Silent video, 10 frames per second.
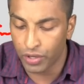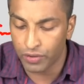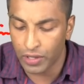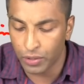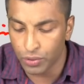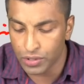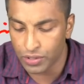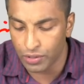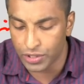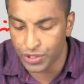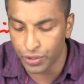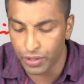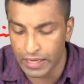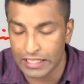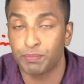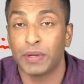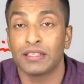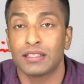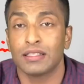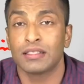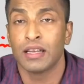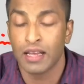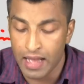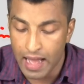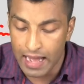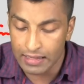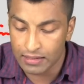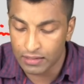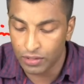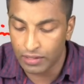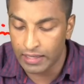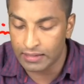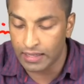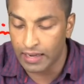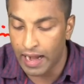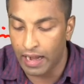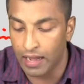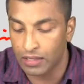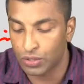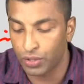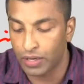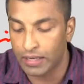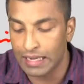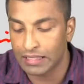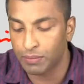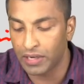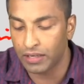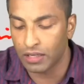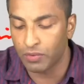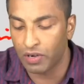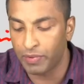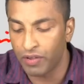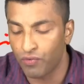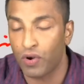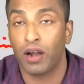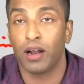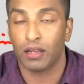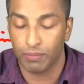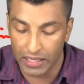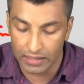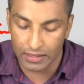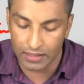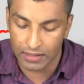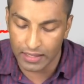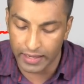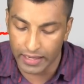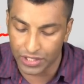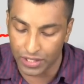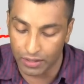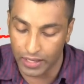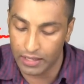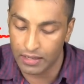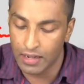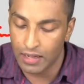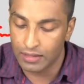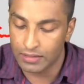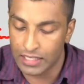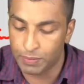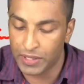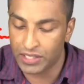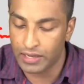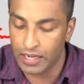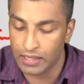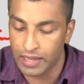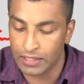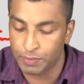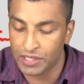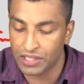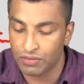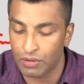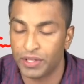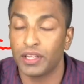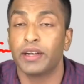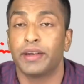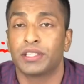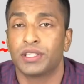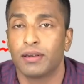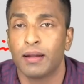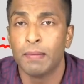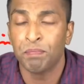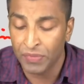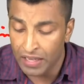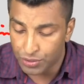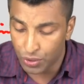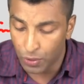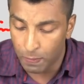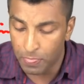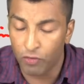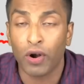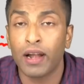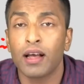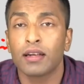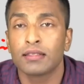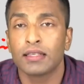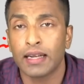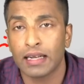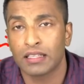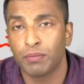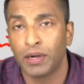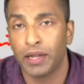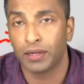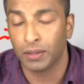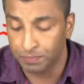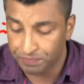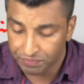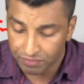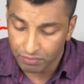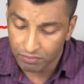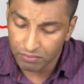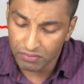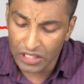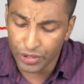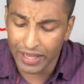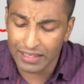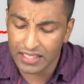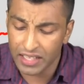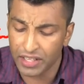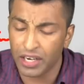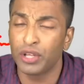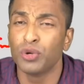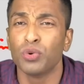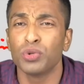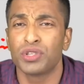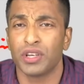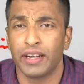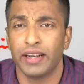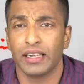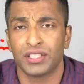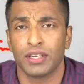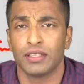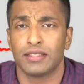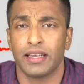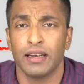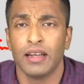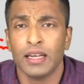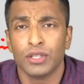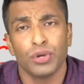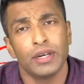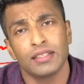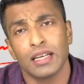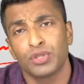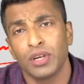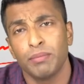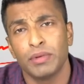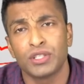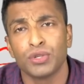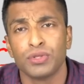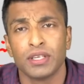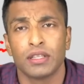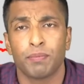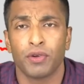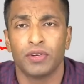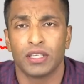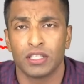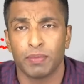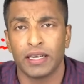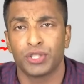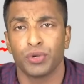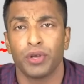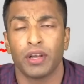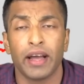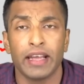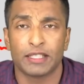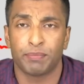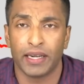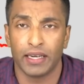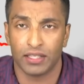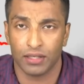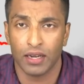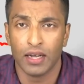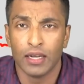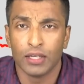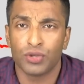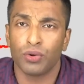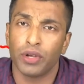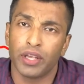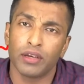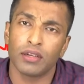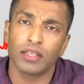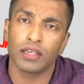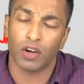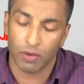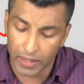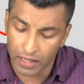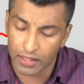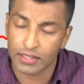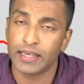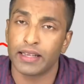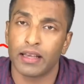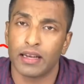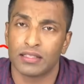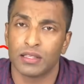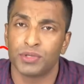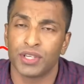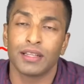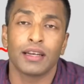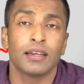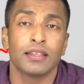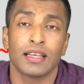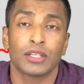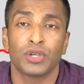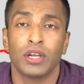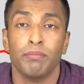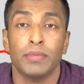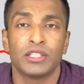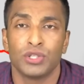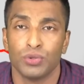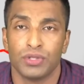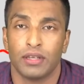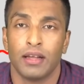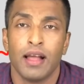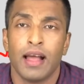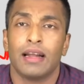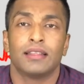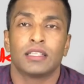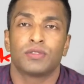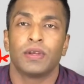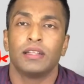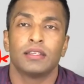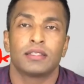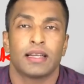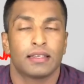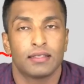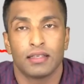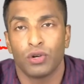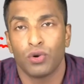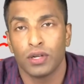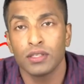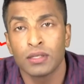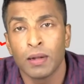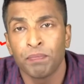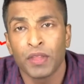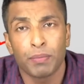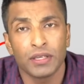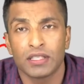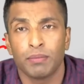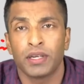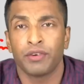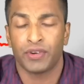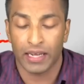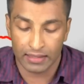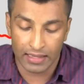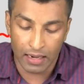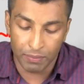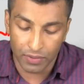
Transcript: What you will do is you will show your expenses as, let's say, 9 lakhs. So your taxable income will be 1 lakh, because this is the deduction, right? This expenses will be the deduction. So 1 lakh is the taxable income. You can see here huge deduction is there. So it is actually misusing the provisions by showing high expenditure. So here the government is taking an assumption that it is actually misusing, and that's why these taxes are known as presumptive tax.